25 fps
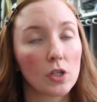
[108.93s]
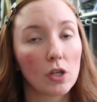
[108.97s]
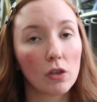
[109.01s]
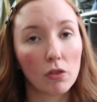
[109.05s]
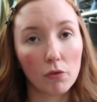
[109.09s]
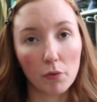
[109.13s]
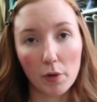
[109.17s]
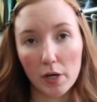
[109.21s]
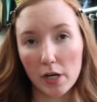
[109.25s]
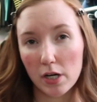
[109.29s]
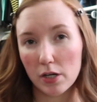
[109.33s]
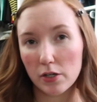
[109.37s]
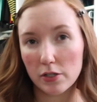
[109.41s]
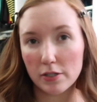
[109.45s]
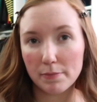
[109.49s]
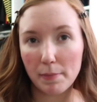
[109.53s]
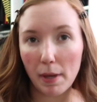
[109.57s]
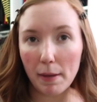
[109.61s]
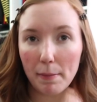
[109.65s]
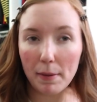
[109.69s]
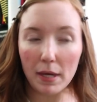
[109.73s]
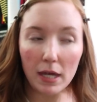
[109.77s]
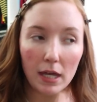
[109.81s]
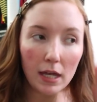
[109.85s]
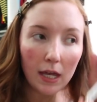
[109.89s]
three years
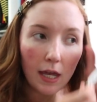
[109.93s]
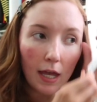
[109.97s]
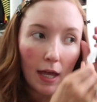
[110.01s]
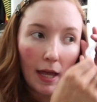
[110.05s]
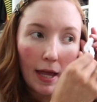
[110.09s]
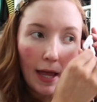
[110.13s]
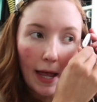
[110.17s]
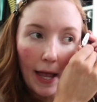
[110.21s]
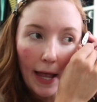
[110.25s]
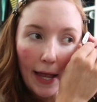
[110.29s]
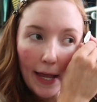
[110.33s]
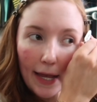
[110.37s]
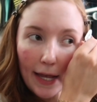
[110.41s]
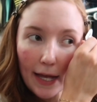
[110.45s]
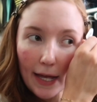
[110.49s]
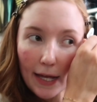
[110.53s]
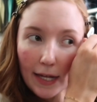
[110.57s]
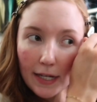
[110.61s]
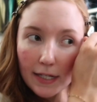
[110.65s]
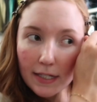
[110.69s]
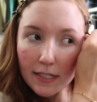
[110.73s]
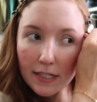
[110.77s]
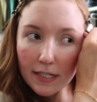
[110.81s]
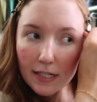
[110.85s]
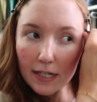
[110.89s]
maybe
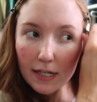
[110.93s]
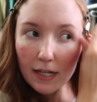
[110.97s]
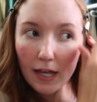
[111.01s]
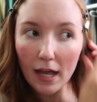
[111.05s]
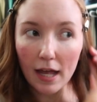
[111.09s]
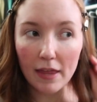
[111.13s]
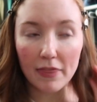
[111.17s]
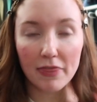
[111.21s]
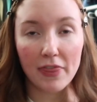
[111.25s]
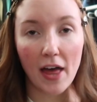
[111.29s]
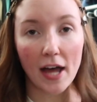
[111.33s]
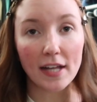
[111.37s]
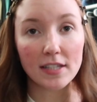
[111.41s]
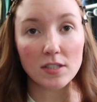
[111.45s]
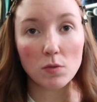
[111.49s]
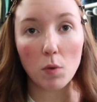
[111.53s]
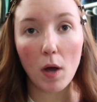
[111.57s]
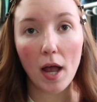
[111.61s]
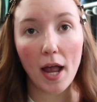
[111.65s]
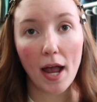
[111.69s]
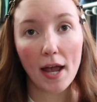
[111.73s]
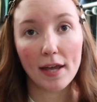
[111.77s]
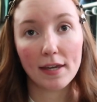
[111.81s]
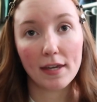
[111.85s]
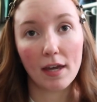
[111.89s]
and that's
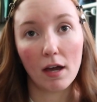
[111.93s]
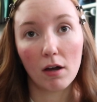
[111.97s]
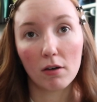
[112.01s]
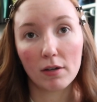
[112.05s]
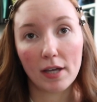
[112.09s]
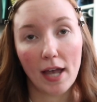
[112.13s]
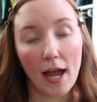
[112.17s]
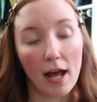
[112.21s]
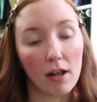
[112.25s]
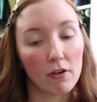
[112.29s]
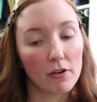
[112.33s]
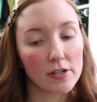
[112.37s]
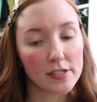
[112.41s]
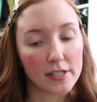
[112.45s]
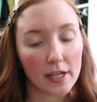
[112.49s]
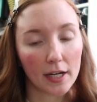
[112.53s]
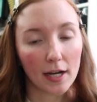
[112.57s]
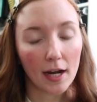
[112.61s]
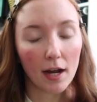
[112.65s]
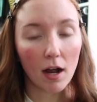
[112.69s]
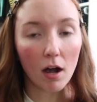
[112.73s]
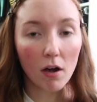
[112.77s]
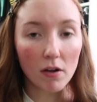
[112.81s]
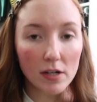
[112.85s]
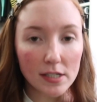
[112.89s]
why I count calories like
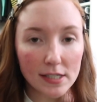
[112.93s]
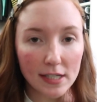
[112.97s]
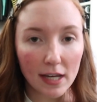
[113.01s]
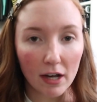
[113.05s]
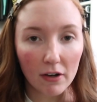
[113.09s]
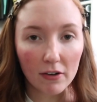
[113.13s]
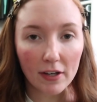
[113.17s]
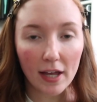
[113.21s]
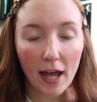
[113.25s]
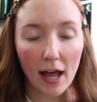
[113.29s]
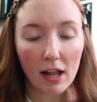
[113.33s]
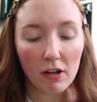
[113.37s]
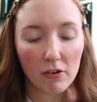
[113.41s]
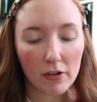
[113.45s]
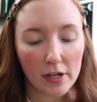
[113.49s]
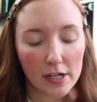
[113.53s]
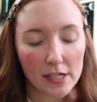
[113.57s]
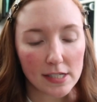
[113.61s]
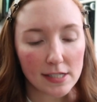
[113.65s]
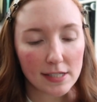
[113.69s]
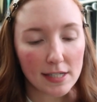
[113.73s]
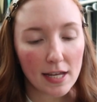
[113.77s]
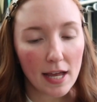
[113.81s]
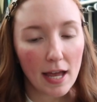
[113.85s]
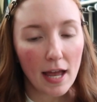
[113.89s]
I always count
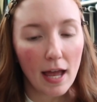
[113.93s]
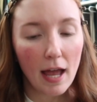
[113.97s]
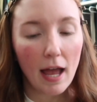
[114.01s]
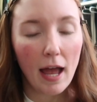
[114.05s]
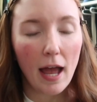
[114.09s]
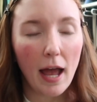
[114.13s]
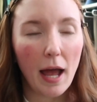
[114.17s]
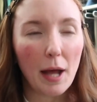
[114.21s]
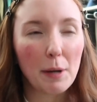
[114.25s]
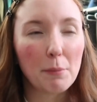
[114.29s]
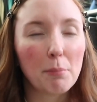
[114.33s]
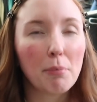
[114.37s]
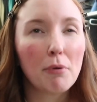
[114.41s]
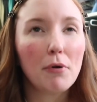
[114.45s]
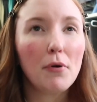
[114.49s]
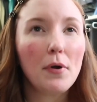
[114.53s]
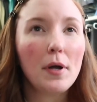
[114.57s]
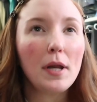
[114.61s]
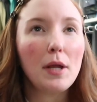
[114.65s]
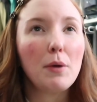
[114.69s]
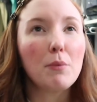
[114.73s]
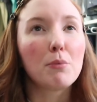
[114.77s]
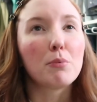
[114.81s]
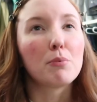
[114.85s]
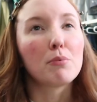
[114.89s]
calories and
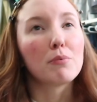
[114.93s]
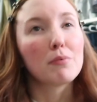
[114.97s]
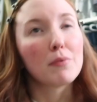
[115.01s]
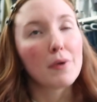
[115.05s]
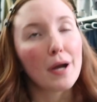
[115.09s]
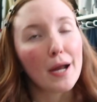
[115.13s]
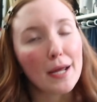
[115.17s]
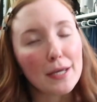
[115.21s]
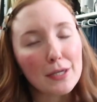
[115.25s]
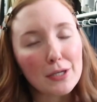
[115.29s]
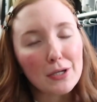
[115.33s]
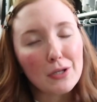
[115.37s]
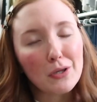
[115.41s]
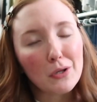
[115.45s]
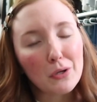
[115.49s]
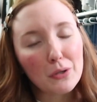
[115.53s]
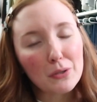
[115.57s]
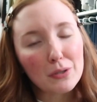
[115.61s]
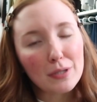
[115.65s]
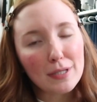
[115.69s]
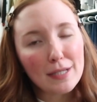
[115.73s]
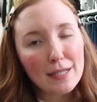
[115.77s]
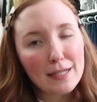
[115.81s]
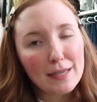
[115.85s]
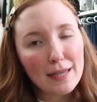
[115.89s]
pretty
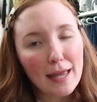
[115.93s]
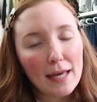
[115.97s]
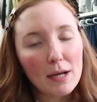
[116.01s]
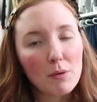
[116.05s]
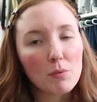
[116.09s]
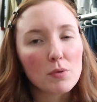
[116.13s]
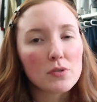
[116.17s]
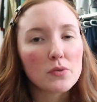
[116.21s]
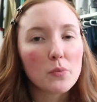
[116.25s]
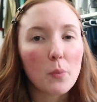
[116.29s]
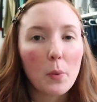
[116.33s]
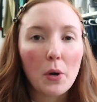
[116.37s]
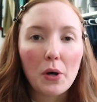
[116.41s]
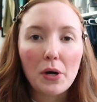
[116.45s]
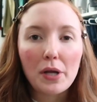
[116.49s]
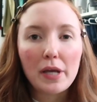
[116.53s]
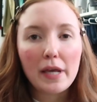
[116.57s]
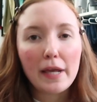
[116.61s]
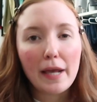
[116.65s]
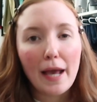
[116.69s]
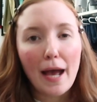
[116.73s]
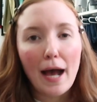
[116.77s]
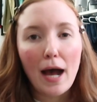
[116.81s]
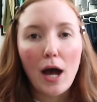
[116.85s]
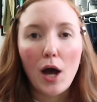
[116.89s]
regularly like was
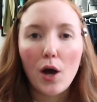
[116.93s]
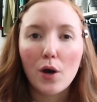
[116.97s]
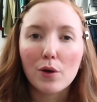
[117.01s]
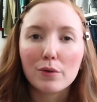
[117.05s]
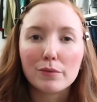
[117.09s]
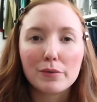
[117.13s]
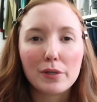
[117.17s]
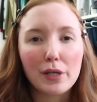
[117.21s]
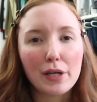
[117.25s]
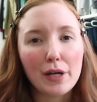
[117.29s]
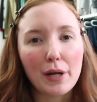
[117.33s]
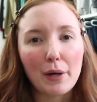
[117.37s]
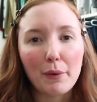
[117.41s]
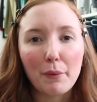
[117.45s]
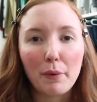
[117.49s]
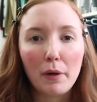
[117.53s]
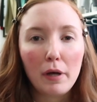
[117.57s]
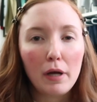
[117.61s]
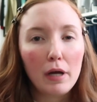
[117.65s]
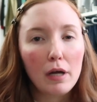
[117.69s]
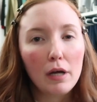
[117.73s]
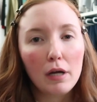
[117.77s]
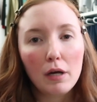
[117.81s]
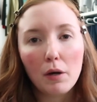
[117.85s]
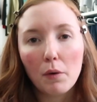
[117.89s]
working out you know
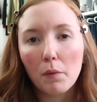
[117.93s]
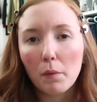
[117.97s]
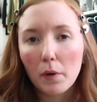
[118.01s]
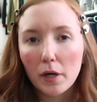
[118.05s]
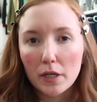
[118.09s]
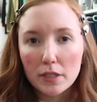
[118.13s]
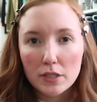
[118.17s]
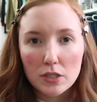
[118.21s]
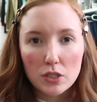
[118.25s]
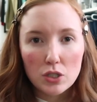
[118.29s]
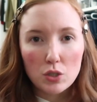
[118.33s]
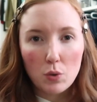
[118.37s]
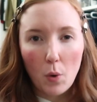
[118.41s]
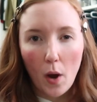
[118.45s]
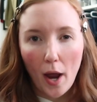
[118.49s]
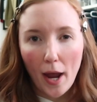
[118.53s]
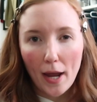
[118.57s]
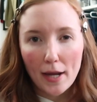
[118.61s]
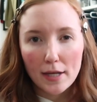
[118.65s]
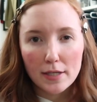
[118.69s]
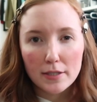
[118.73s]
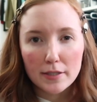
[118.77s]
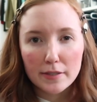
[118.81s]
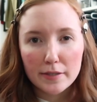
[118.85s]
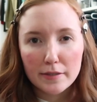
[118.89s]
once
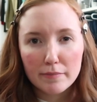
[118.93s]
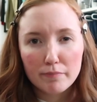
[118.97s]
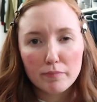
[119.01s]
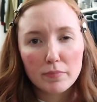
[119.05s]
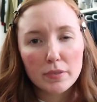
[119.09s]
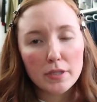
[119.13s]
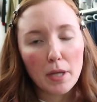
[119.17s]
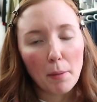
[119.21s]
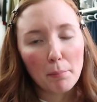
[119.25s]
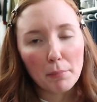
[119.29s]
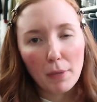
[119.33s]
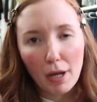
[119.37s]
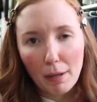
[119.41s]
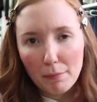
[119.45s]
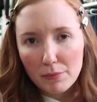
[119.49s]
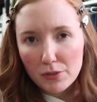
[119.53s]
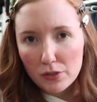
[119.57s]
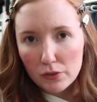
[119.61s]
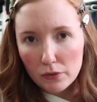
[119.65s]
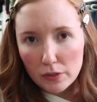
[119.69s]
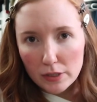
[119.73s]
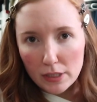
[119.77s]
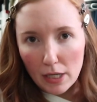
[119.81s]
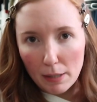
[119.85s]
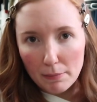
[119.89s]
twice sometimes
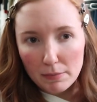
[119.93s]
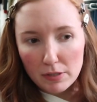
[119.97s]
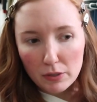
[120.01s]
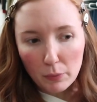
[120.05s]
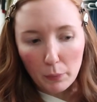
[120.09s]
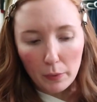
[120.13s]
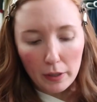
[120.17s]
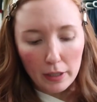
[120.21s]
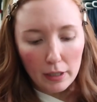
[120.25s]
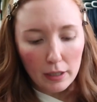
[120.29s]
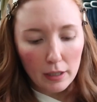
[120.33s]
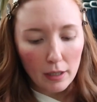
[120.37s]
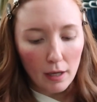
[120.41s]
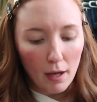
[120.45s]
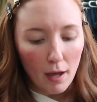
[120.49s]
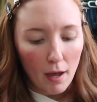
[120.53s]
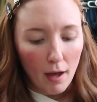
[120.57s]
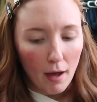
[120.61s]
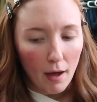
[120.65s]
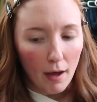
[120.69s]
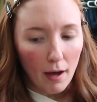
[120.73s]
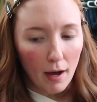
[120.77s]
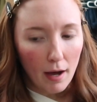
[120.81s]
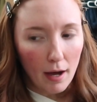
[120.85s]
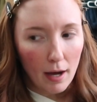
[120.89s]
three times a week
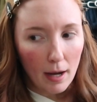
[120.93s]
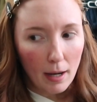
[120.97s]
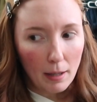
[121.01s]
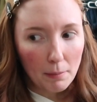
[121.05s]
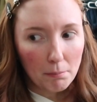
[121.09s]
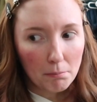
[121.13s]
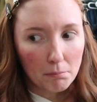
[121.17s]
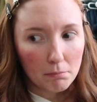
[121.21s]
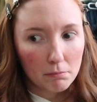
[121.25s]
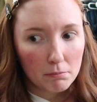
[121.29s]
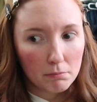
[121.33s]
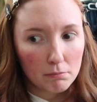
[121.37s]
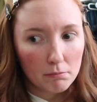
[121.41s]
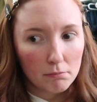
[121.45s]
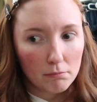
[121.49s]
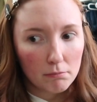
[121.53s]
um,